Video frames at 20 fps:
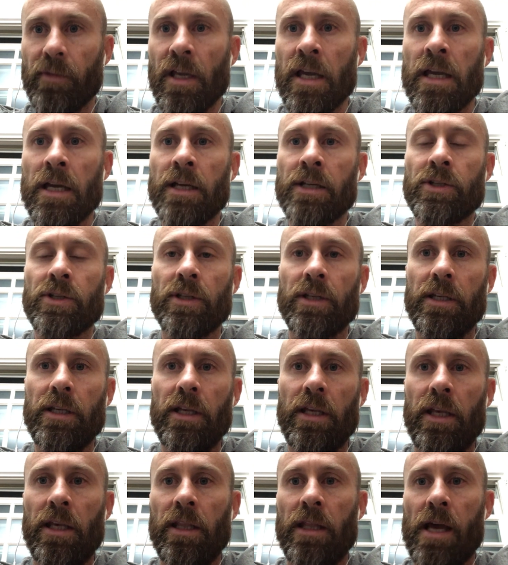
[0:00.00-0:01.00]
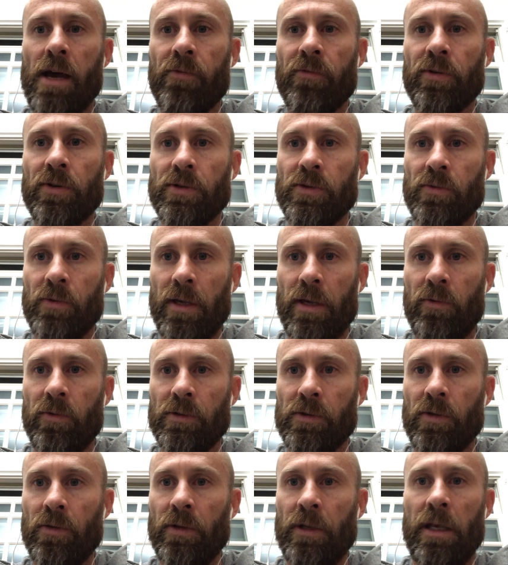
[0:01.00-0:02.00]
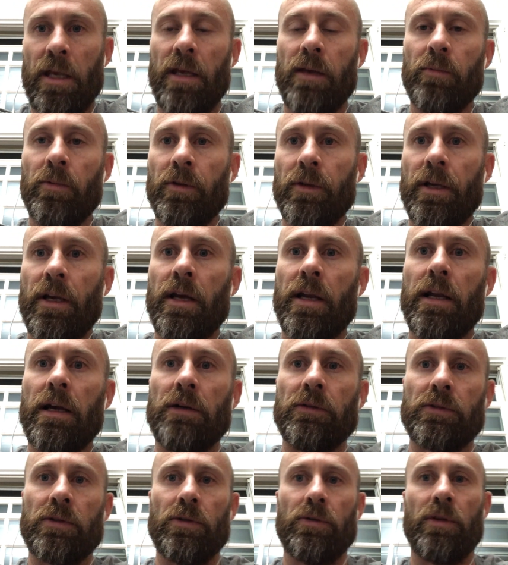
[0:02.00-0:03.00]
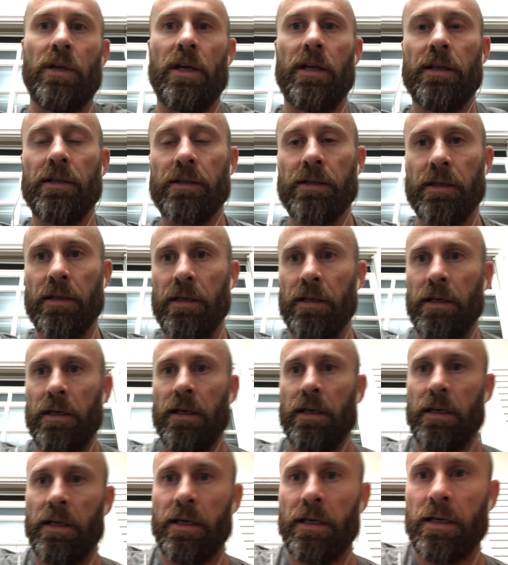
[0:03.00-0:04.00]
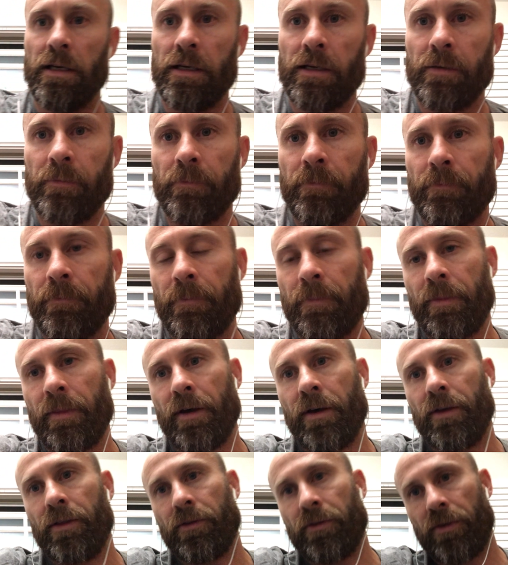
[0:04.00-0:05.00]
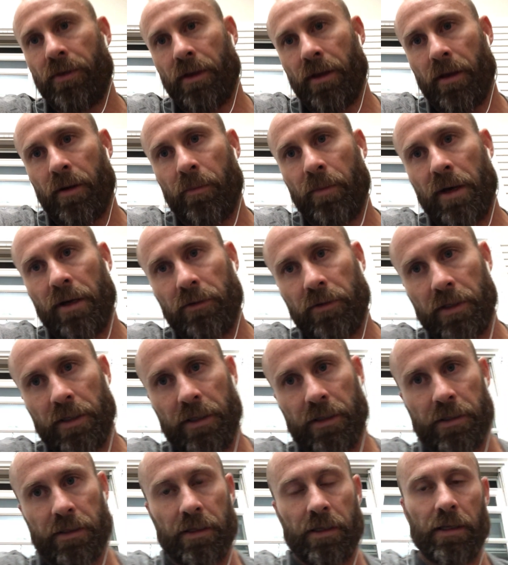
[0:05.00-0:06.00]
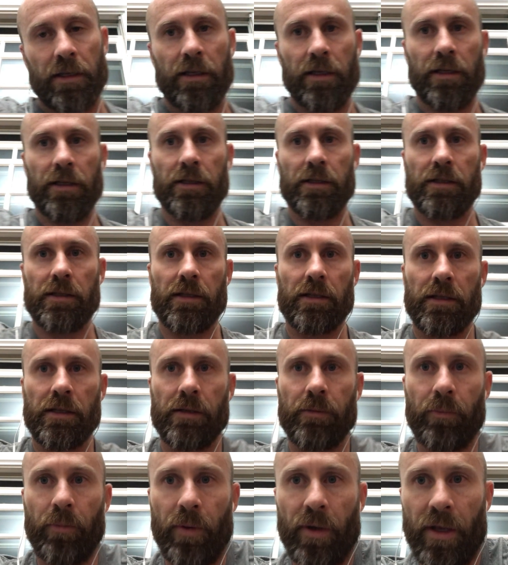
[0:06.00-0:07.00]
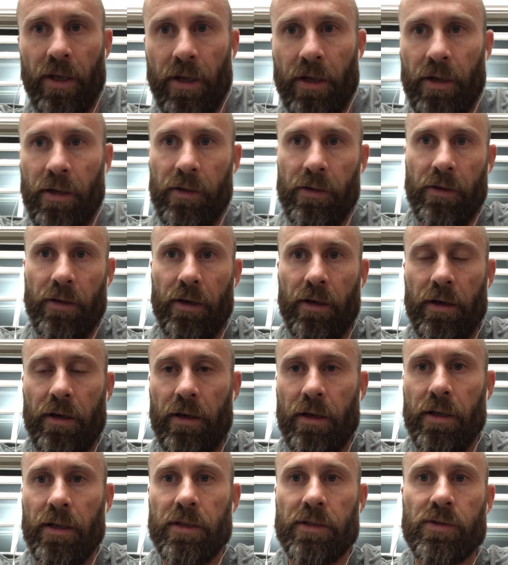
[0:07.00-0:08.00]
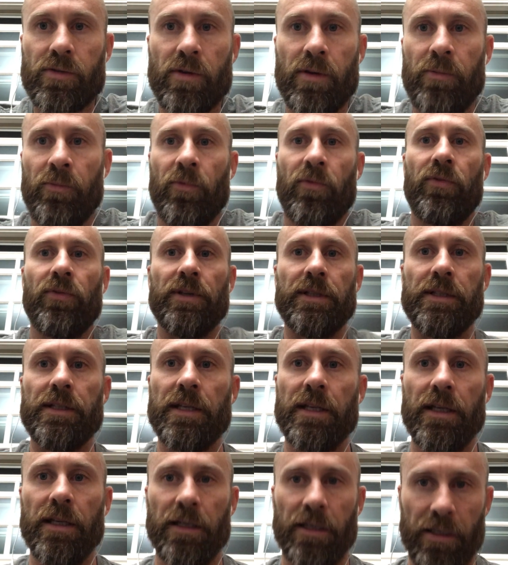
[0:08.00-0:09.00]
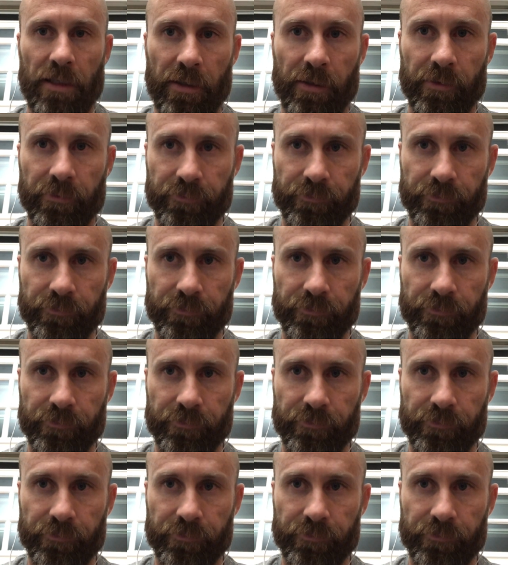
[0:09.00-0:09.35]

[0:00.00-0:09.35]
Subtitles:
I actually, in that first week, was only able to get out 2 days. The other thing about this has been the extreme fatigue.